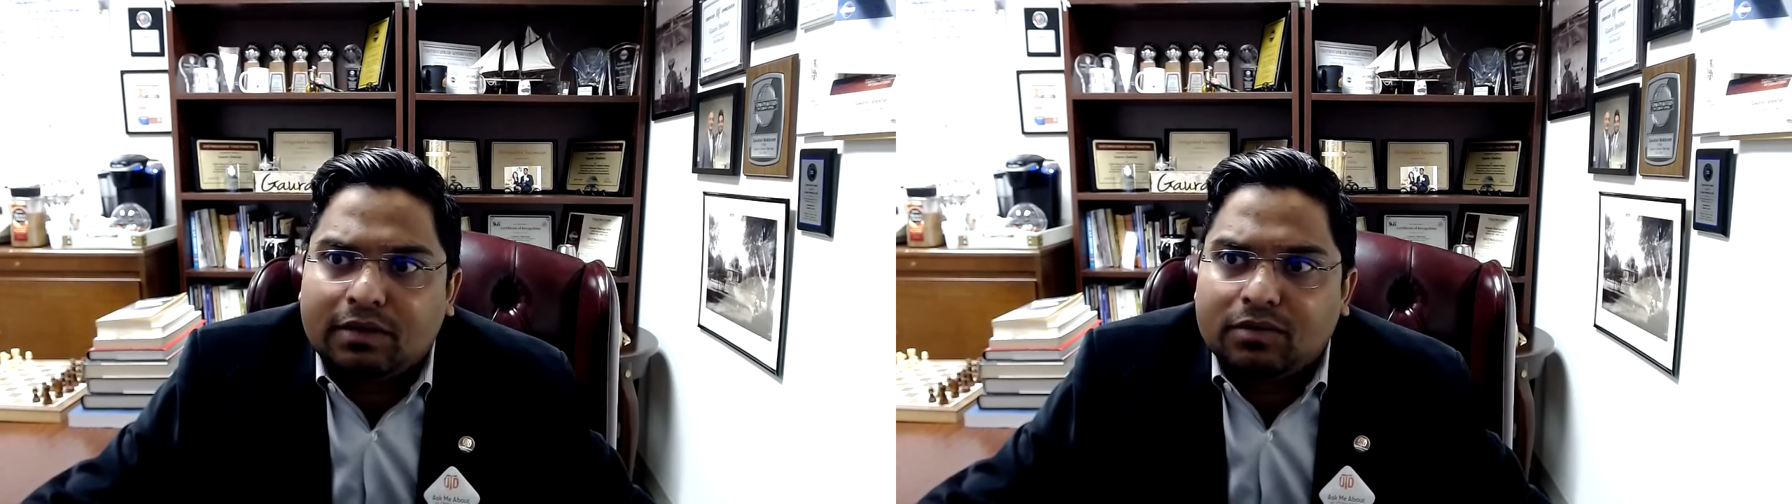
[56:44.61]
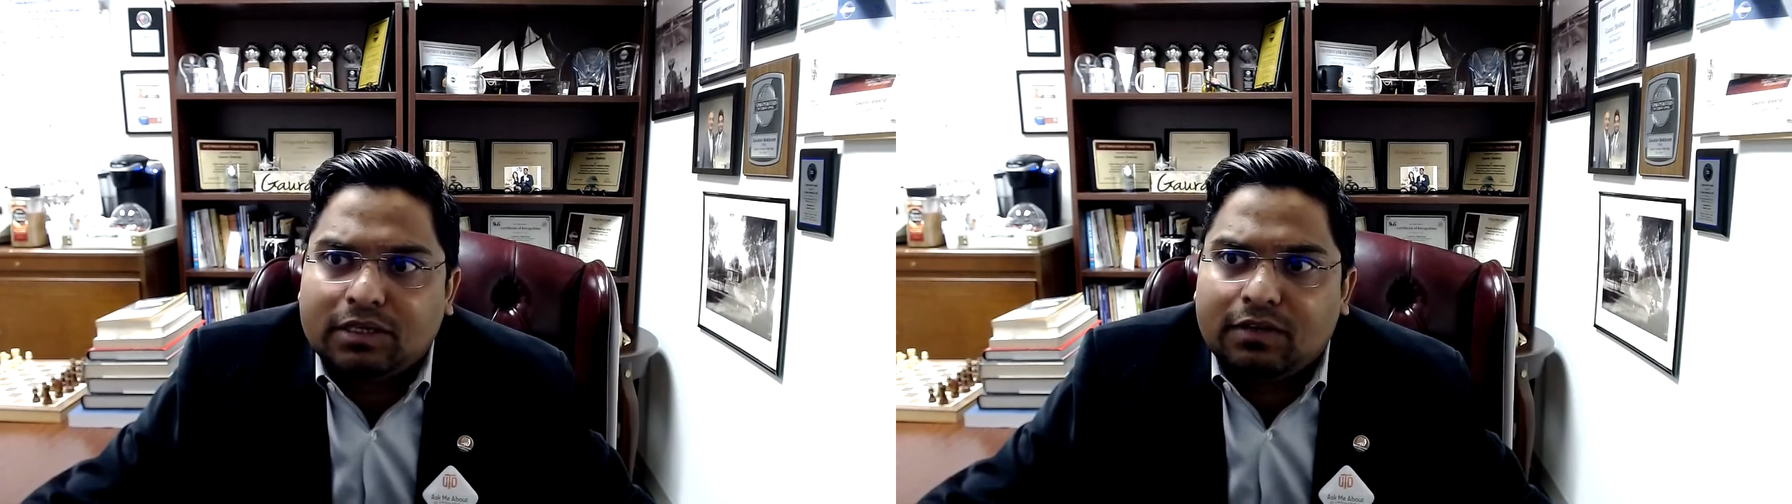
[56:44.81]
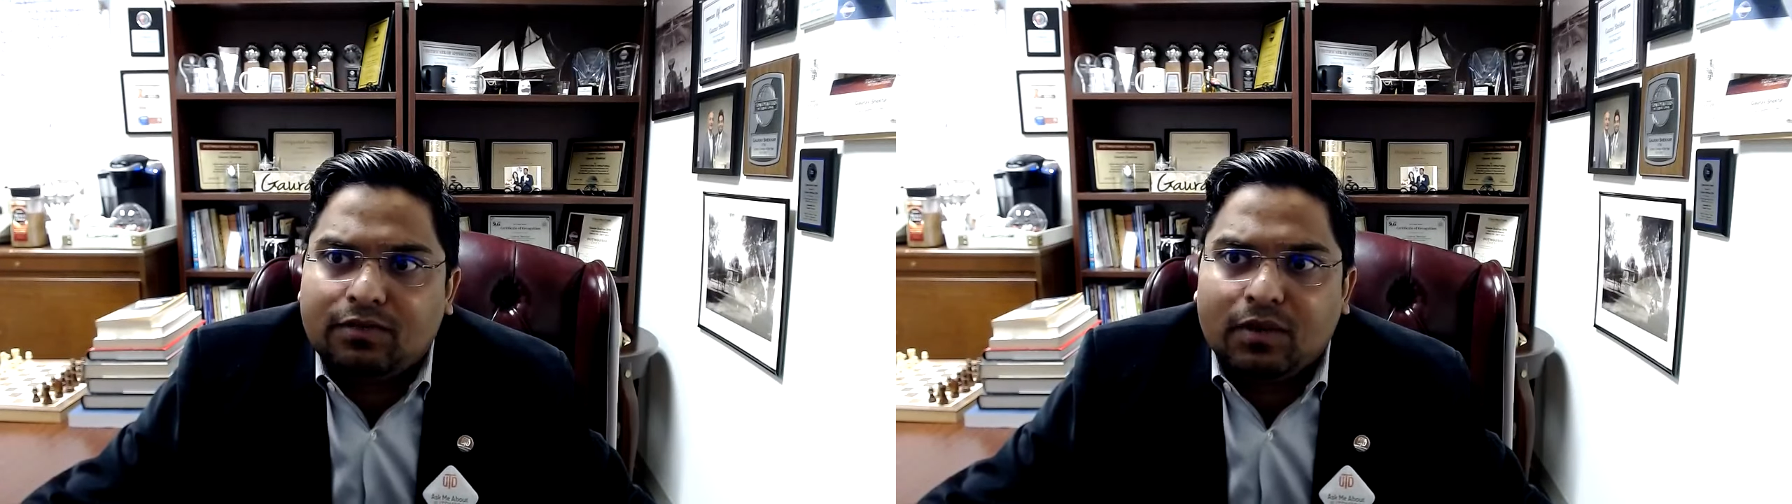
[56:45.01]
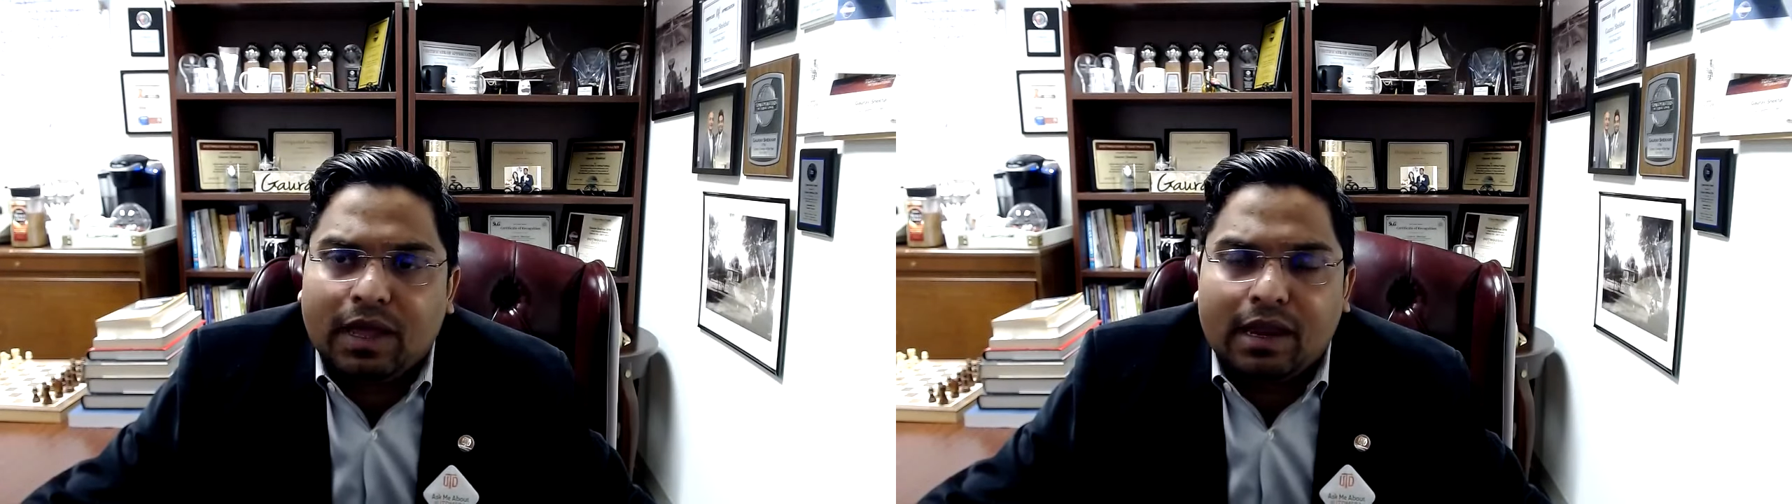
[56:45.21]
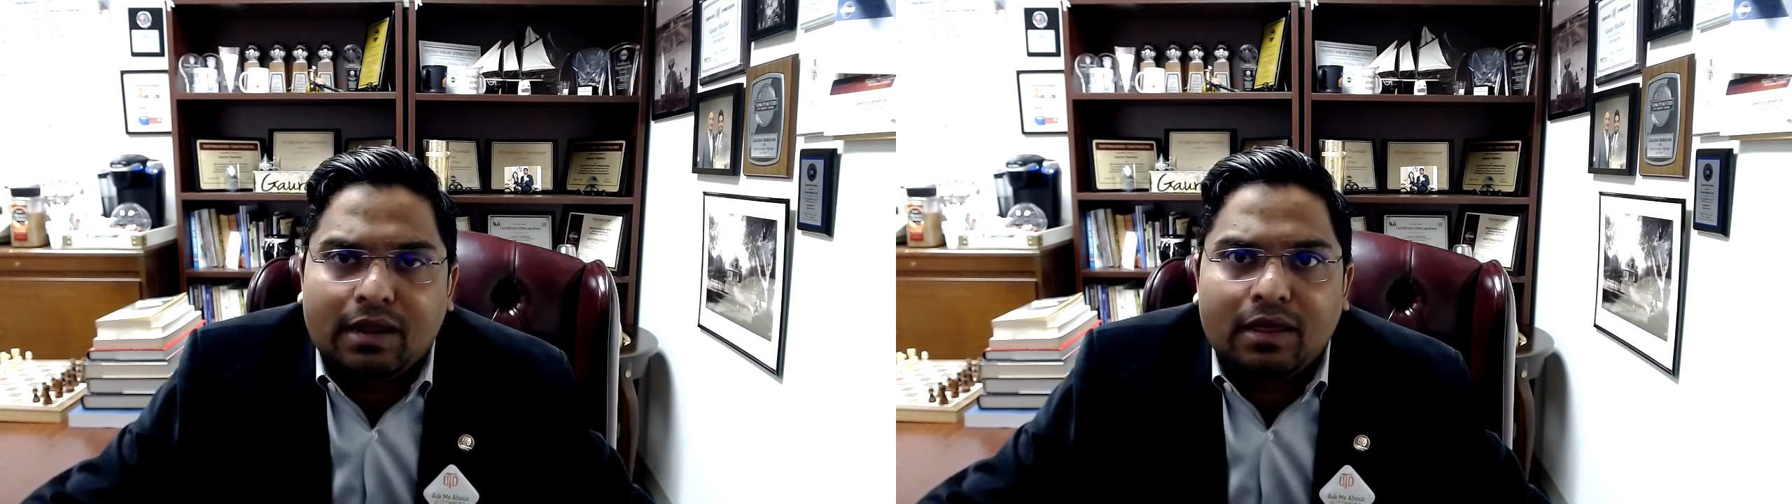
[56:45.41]
I would say if you
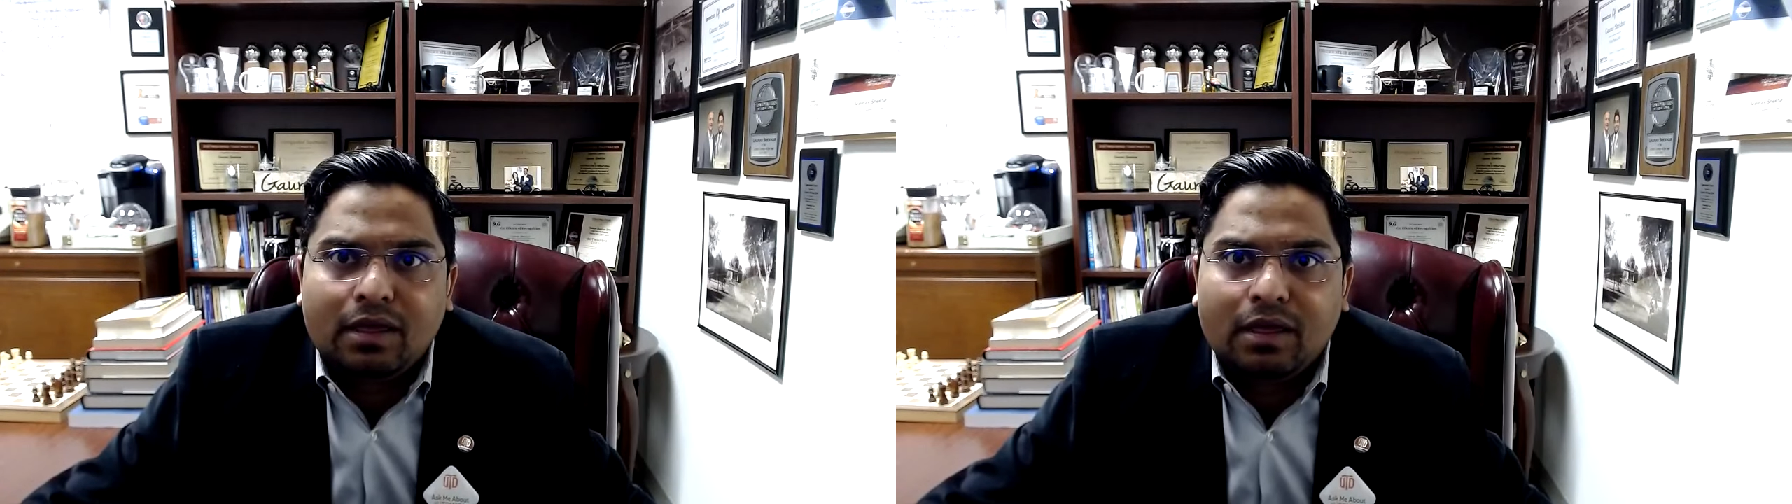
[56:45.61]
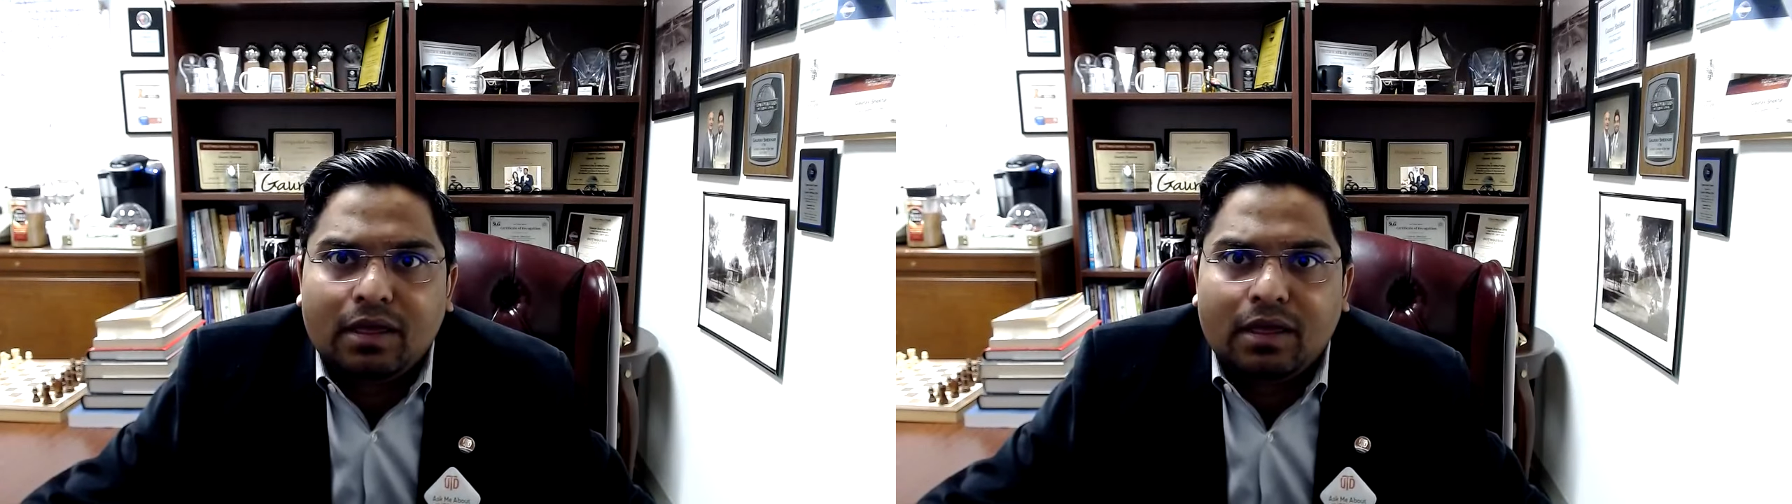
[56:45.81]
can